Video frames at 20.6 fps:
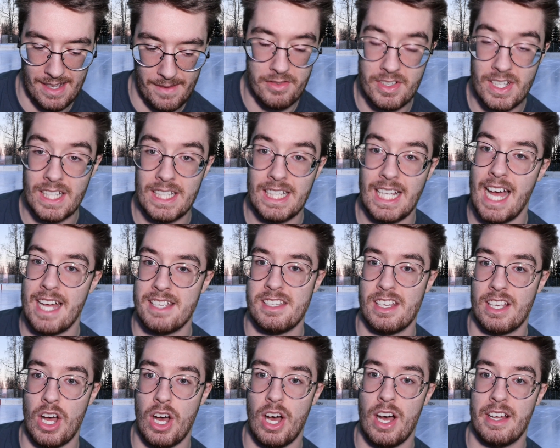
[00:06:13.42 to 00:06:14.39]
of
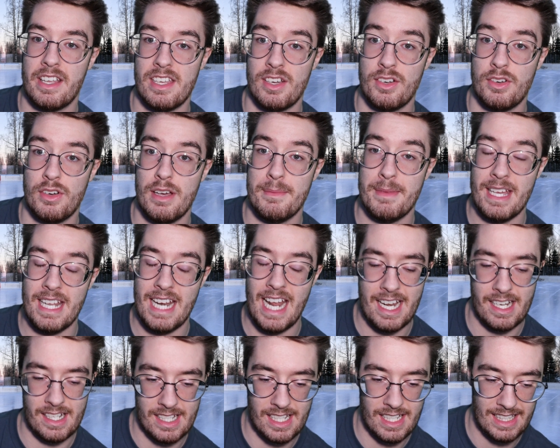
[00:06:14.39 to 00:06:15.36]
classic hockey equipment
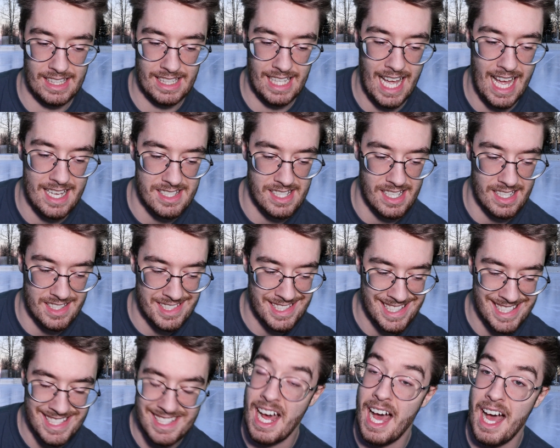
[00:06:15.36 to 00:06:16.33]
and classic
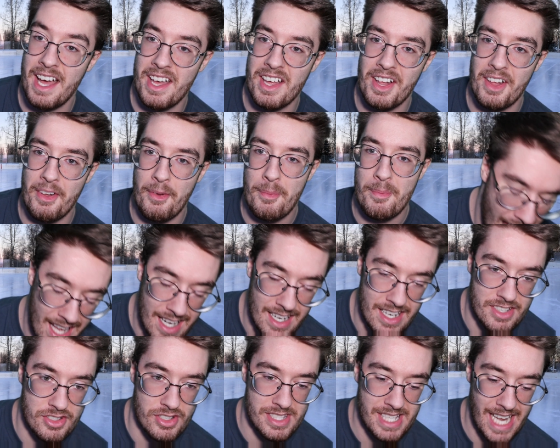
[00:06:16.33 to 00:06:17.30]
style. And
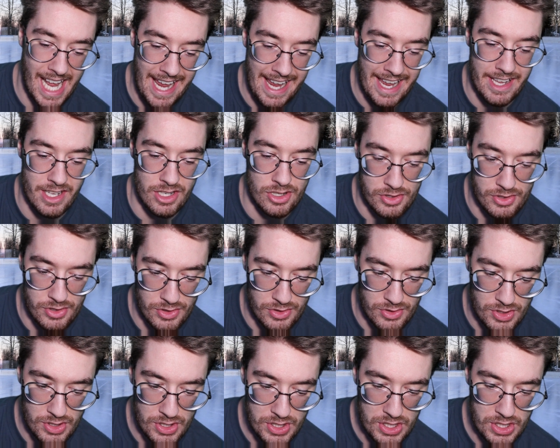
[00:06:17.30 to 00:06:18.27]
it just aged
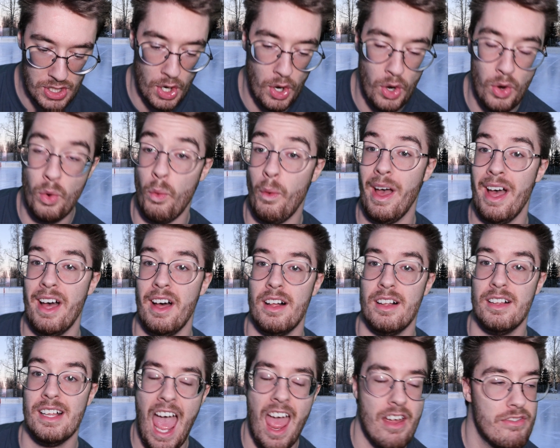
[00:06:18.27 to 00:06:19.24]
so
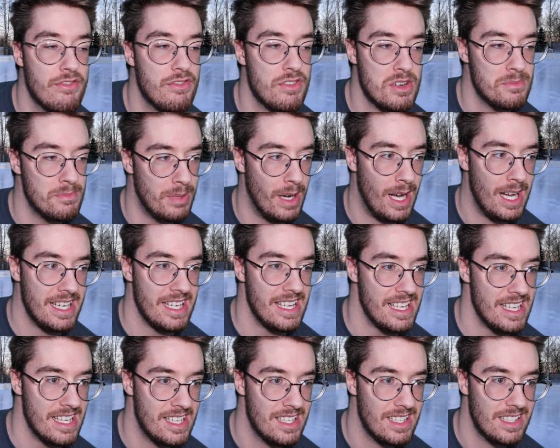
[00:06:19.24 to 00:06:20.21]
well.
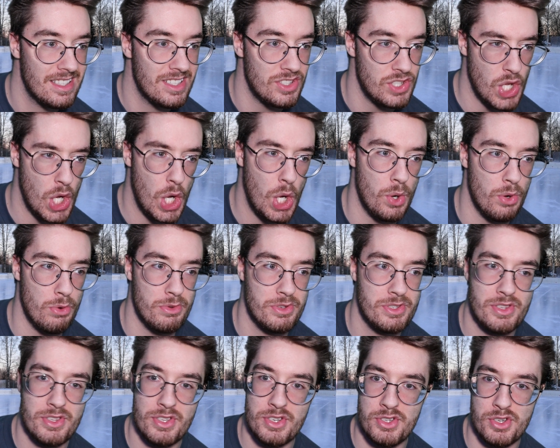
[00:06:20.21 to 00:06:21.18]
Everybody
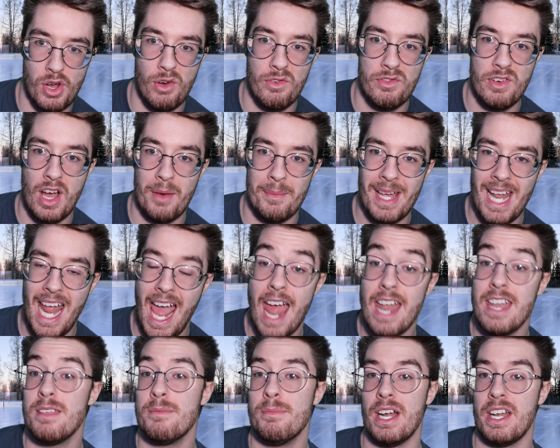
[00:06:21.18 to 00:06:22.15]
knows the Jofa helmet.
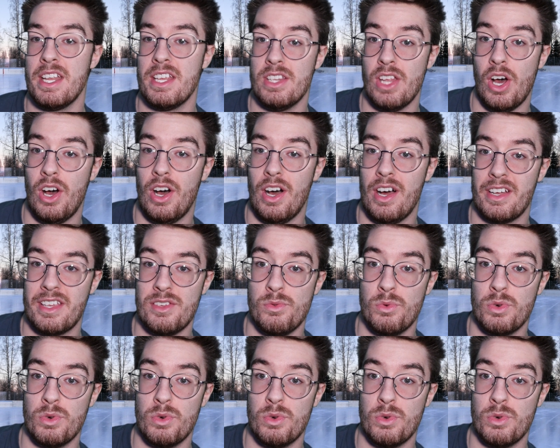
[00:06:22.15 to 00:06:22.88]
Anybody in the hockey